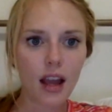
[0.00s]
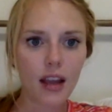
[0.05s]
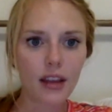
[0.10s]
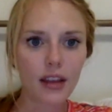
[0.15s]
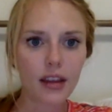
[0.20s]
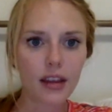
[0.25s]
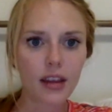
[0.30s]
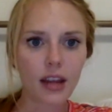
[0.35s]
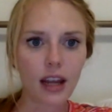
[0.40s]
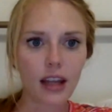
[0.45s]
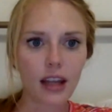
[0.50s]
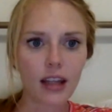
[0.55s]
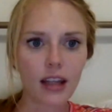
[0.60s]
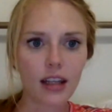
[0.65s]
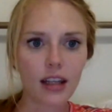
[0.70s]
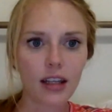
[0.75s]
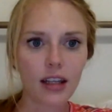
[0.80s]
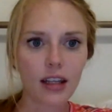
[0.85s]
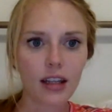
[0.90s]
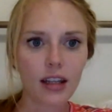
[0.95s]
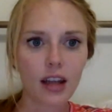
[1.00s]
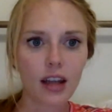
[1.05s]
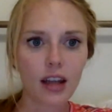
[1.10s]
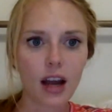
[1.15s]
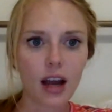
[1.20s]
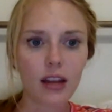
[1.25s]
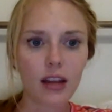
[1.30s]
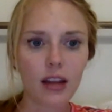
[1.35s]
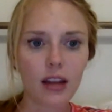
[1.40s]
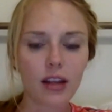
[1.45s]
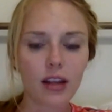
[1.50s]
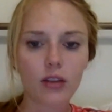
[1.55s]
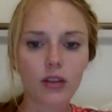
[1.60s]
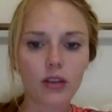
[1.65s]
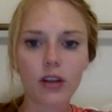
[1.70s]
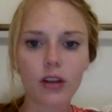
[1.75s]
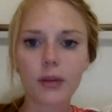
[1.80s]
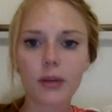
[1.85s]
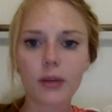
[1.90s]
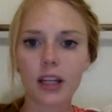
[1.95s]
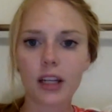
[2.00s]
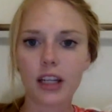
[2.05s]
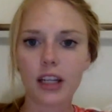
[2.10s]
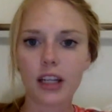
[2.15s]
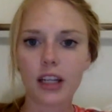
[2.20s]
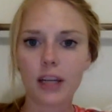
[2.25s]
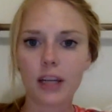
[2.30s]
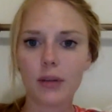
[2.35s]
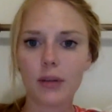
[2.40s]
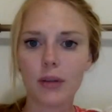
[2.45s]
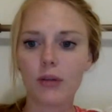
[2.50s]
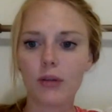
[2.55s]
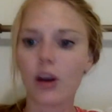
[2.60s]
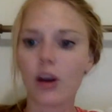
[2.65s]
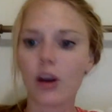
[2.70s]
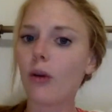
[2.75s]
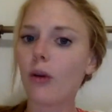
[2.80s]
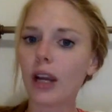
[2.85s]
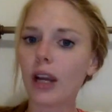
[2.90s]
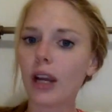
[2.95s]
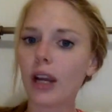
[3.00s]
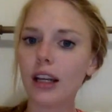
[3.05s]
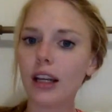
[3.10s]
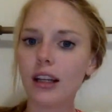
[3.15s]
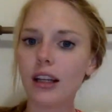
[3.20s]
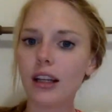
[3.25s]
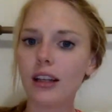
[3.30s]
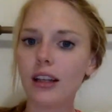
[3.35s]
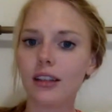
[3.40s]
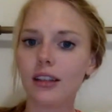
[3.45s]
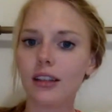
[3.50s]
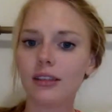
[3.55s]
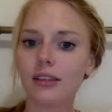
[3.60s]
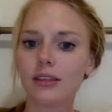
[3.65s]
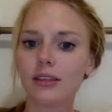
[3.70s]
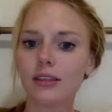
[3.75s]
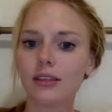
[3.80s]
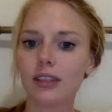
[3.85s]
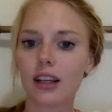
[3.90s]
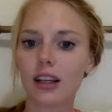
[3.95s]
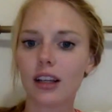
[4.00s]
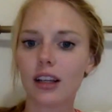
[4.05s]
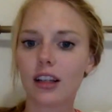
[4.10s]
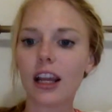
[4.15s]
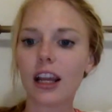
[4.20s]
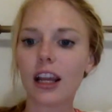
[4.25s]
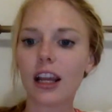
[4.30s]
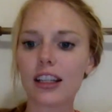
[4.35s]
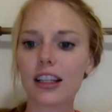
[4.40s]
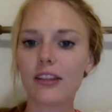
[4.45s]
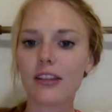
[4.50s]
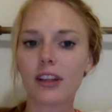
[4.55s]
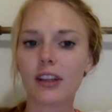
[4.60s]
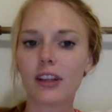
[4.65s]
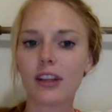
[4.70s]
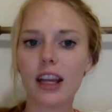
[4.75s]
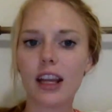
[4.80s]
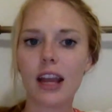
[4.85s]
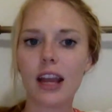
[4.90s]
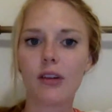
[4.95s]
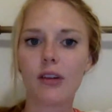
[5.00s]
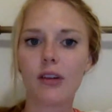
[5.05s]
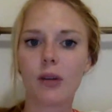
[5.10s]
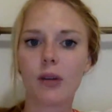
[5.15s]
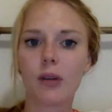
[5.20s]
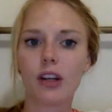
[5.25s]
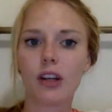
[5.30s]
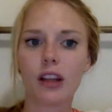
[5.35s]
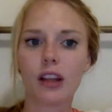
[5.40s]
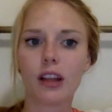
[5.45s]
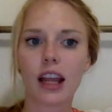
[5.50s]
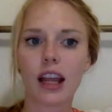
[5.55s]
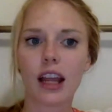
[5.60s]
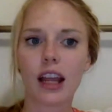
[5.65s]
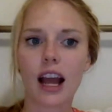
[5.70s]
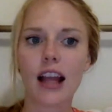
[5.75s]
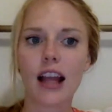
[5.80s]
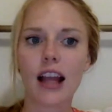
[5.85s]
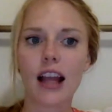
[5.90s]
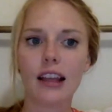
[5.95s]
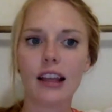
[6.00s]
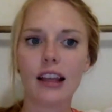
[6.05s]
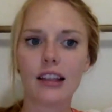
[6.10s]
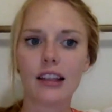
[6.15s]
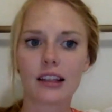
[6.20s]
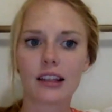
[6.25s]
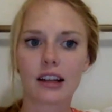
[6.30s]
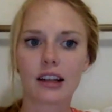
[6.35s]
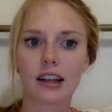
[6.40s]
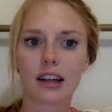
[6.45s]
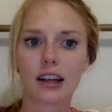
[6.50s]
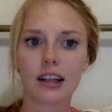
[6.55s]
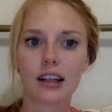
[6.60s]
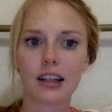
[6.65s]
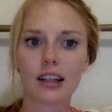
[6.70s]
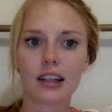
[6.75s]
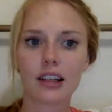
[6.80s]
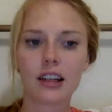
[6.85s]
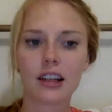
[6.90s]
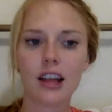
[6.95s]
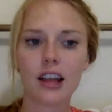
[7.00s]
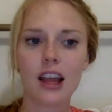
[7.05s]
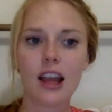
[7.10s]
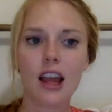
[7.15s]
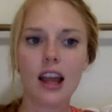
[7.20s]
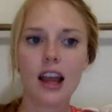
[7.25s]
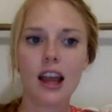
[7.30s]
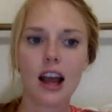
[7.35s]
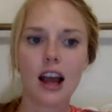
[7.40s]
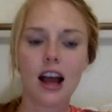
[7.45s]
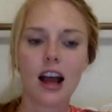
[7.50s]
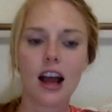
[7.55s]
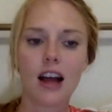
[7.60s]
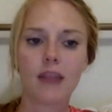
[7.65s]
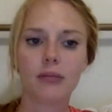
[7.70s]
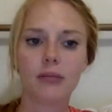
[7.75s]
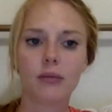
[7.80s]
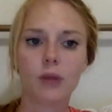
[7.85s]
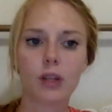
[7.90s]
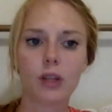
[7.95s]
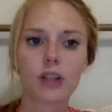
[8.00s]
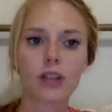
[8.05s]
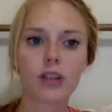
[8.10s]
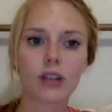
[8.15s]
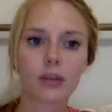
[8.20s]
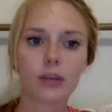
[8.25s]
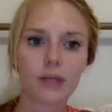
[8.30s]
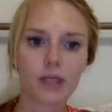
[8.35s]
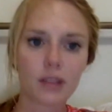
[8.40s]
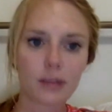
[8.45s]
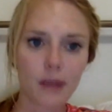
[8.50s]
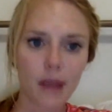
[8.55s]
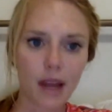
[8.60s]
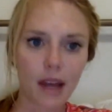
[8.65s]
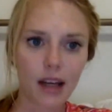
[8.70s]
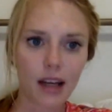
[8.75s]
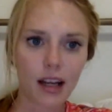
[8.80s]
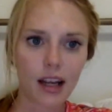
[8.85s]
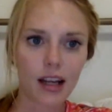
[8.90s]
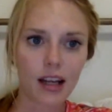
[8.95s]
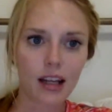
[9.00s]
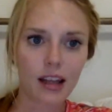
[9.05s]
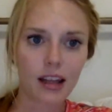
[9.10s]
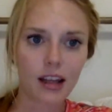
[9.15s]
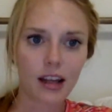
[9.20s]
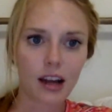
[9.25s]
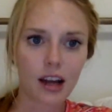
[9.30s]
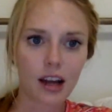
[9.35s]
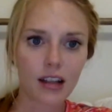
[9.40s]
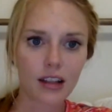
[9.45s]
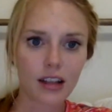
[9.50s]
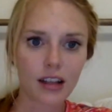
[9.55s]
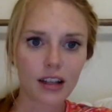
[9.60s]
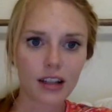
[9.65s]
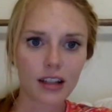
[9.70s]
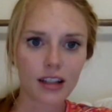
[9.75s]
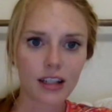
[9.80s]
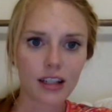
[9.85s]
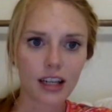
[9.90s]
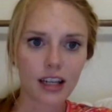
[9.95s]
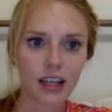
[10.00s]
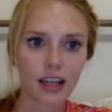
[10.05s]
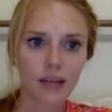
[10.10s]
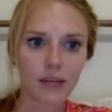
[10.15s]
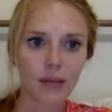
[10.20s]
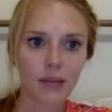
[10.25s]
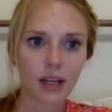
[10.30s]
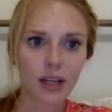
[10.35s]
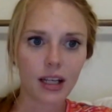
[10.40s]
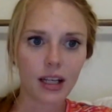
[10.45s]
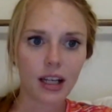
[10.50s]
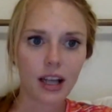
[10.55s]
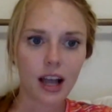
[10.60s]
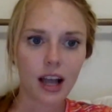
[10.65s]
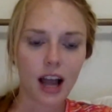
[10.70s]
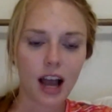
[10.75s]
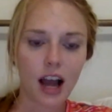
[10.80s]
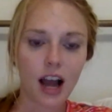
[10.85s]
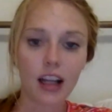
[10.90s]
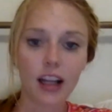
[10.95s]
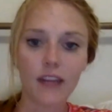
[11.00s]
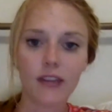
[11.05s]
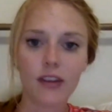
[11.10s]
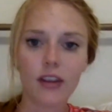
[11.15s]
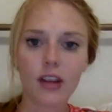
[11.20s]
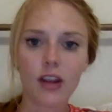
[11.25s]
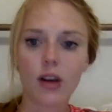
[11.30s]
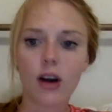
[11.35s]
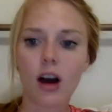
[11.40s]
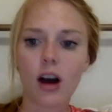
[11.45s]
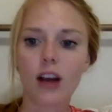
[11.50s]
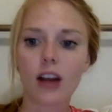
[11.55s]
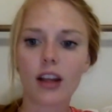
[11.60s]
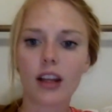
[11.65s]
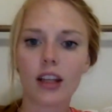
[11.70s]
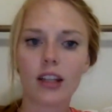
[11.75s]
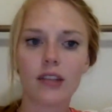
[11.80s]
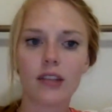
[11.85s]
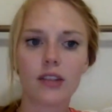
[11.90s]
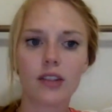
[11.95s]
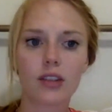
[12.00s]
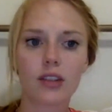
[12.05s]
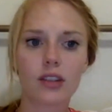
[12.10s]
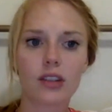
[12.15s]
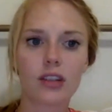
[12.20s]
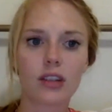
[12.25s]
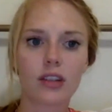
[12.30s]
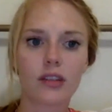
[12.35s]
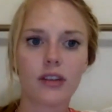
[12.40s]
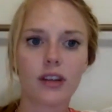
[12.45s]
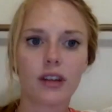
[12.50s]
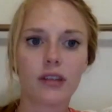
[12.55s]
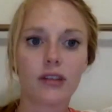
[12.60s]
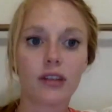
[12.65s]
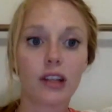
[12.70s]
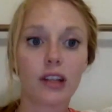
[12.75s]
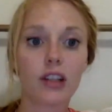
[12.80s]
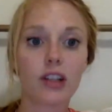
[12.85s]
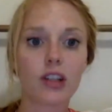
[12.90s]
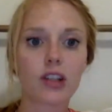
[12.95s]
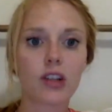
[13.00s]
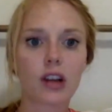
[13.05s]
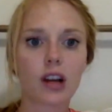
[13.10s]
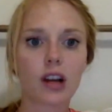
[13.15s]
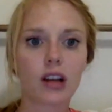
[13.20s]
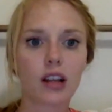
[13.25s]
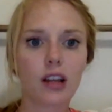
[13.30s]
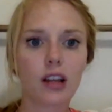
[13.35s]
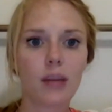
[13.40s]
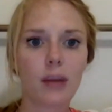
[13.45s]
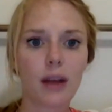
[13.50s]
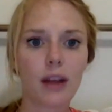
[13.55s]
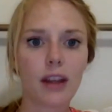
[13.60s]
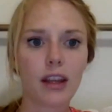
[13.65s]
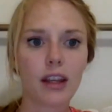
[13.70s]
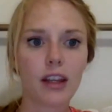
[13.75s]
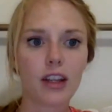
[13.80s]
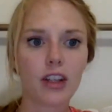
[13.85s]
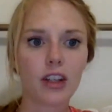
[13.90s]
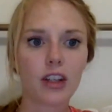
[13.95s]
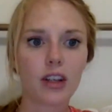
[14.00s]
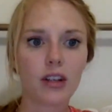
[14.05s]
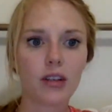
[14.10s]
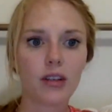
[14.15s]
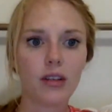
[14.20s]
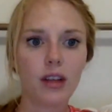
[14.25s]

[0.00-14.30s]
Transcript: like the group can keep you going collectively, even when you're like highly discouraged. Mm-hmm. Uh, once the group disbanded, the cause lost steam, uh, even though all the individuals still felt really strongly about the issue.